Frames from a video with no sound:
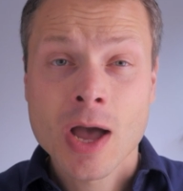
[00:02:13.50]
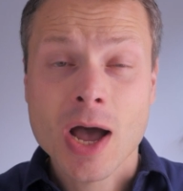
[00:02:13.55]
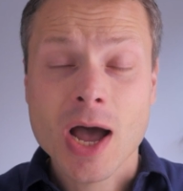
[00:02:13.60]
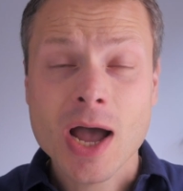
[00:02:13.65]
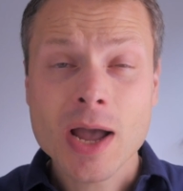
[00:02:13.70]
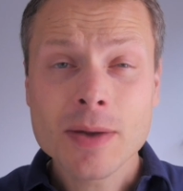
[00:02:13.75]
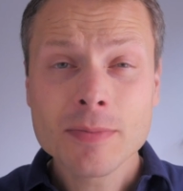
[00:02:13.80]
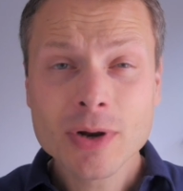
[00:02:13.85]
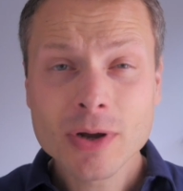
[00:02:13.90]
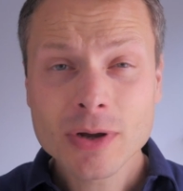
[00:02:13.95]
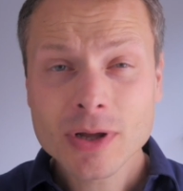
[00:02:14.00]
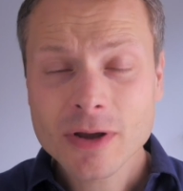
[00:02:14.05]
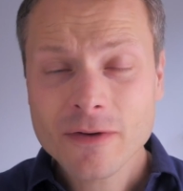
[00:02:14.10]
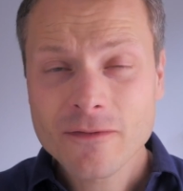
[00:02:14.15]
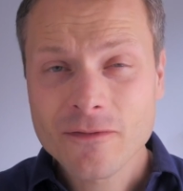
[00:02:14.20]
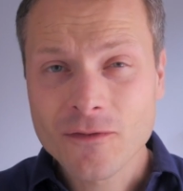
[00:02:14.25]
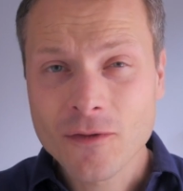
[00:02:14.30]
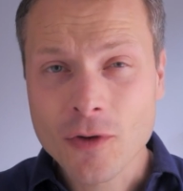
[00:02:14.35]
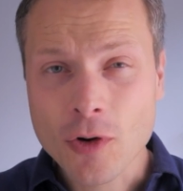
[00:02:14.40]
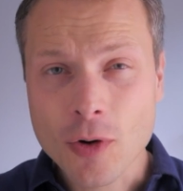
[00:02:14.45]
I'm looking
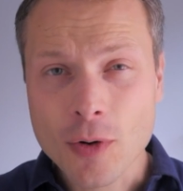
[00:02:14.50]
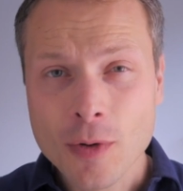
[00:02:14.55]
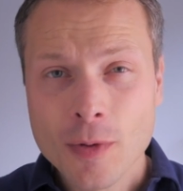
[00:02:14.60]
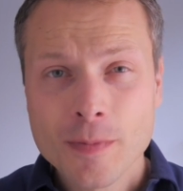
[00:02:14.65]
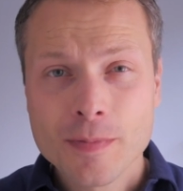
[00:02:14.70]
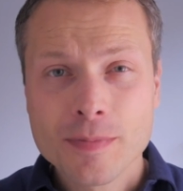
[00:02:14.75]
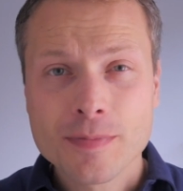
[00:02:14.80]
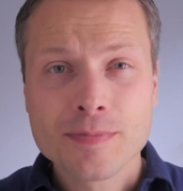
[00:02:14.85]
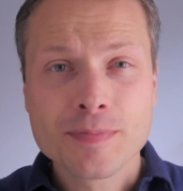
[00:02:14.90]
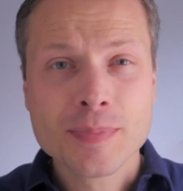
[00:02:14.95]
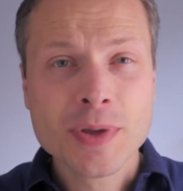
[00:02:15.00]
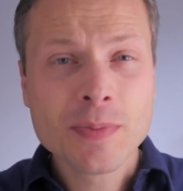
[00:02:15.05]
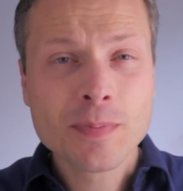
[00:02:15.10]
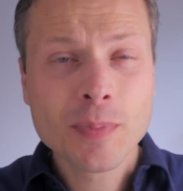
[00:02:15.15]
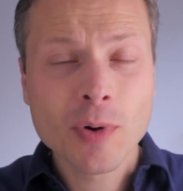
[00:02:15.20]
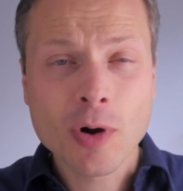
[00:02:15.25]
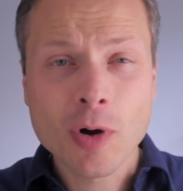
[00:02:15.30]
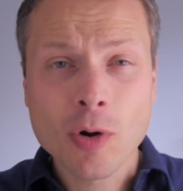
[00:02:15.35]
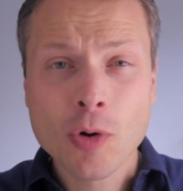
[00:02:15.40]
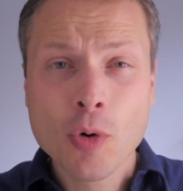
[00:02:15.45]
for
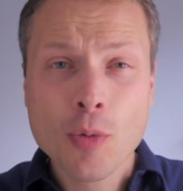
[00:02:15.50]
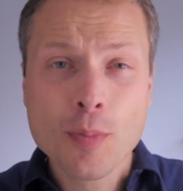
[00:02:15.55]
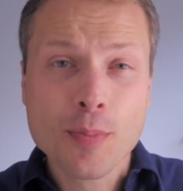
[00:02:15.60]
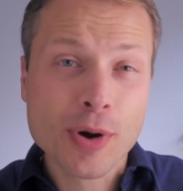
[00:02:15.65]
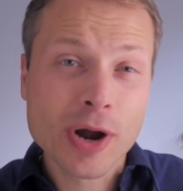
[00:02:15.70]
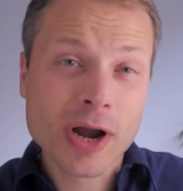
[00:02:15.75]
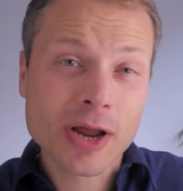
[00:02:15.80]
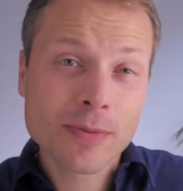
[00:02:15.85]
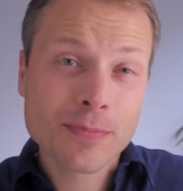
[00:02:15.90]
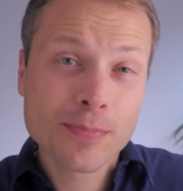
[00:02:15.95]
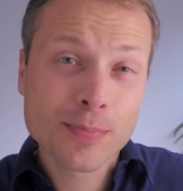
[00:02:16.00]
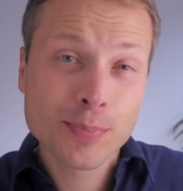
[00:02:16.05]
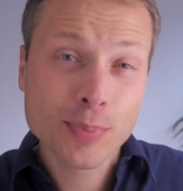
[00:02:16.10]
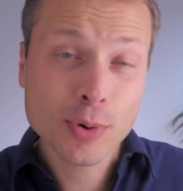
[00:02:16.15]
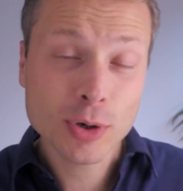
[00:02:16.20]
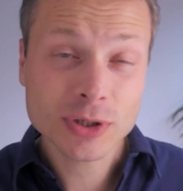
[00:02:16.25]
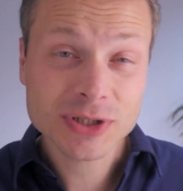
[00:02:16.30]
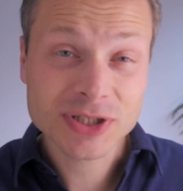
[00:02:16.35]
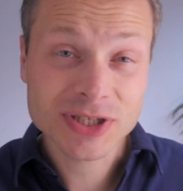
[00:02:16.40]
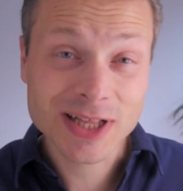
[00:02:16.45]
people who bring
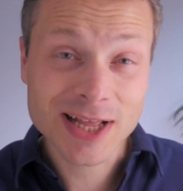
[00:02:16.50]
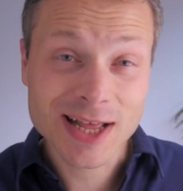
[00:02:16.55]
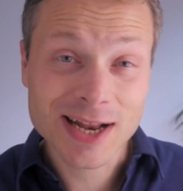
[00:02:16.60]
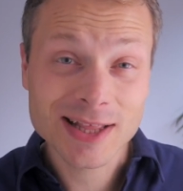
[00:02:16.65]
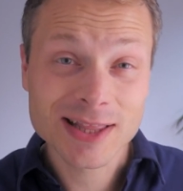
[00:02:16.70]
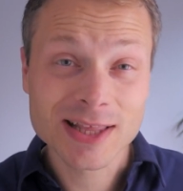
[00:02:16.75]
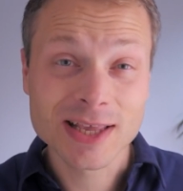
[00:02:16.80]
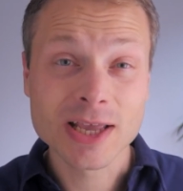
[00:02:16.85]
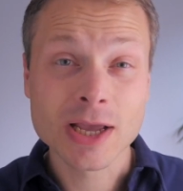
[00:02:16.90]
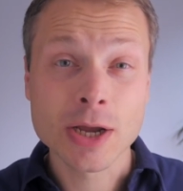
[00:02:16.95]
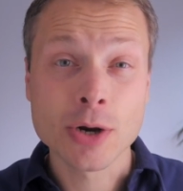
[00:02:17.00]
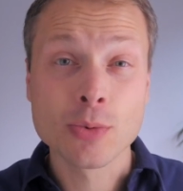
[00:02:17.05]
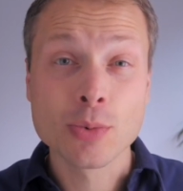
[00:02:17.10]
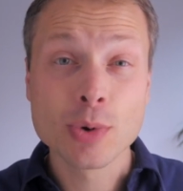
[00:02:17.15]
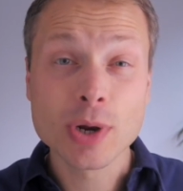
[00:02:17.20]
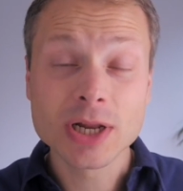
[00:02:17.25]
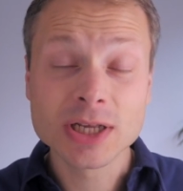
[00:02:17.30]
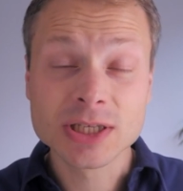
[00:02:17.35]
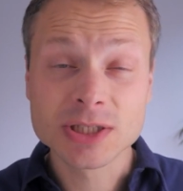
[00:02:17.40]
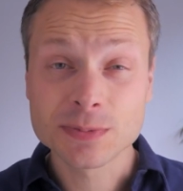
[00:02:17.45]
personality and
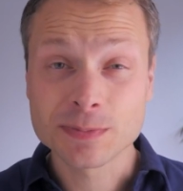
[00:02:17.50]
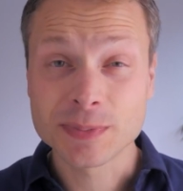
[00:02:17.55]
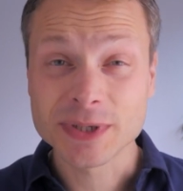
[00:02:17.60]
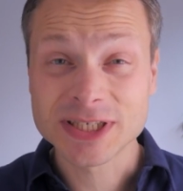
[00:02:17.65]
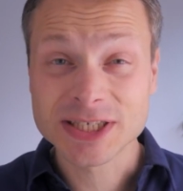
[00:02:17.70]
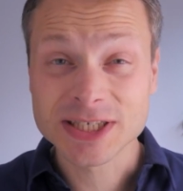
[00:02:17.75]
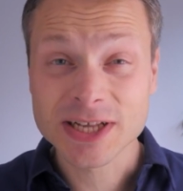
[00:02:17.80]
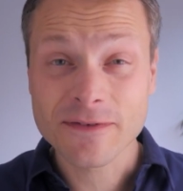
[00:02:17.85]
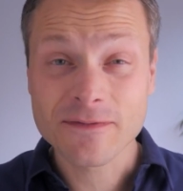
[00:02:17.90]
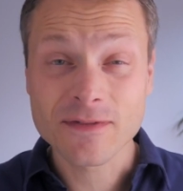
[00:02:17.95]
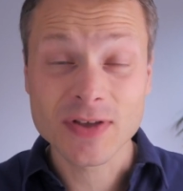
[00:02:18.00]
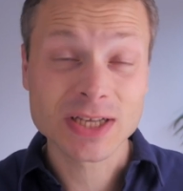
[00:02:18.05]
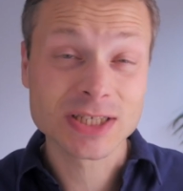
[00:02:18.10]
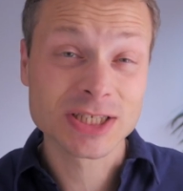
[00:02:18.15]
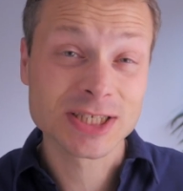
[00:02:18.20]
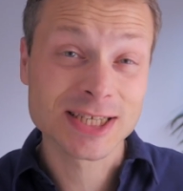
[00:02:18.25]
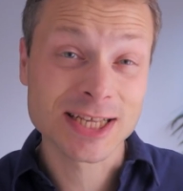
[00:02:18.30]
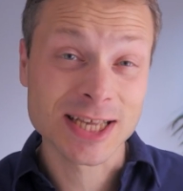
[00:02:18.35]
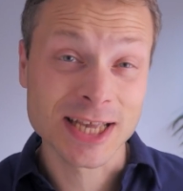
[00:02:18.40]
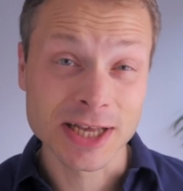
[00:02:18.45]
really specific
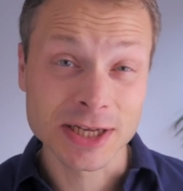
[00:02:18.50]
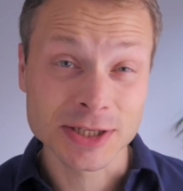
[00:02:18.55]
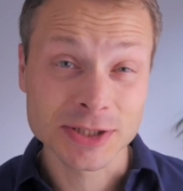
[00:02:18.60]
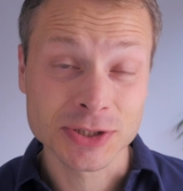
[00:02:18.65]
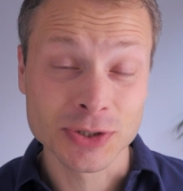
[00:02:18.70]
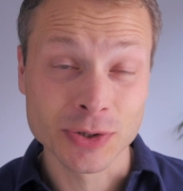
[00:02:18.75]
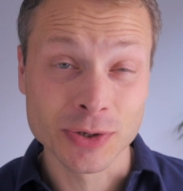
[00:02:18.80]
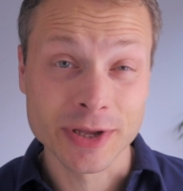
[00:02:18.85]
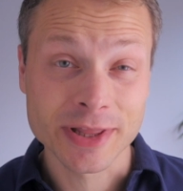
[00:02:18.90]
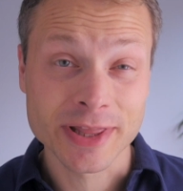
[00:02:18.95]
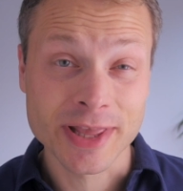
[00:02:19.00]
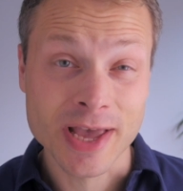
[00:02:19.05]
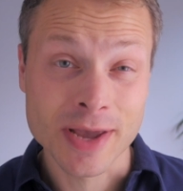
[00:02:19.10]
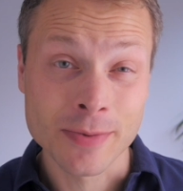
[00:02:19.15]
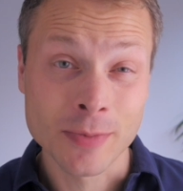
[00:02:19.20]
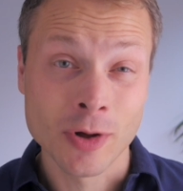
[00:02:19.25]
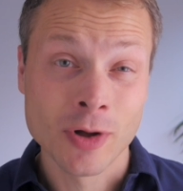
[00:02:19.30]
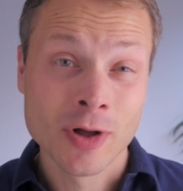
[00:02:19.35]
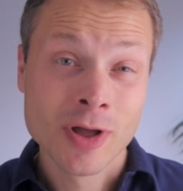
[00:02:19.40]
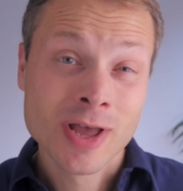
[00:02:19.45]
skills to the
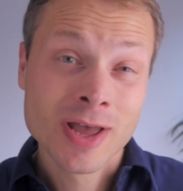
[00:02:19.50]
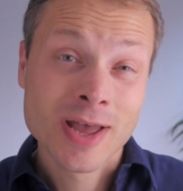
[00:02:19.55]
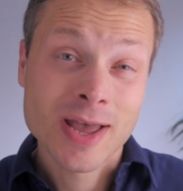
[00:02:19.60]
table.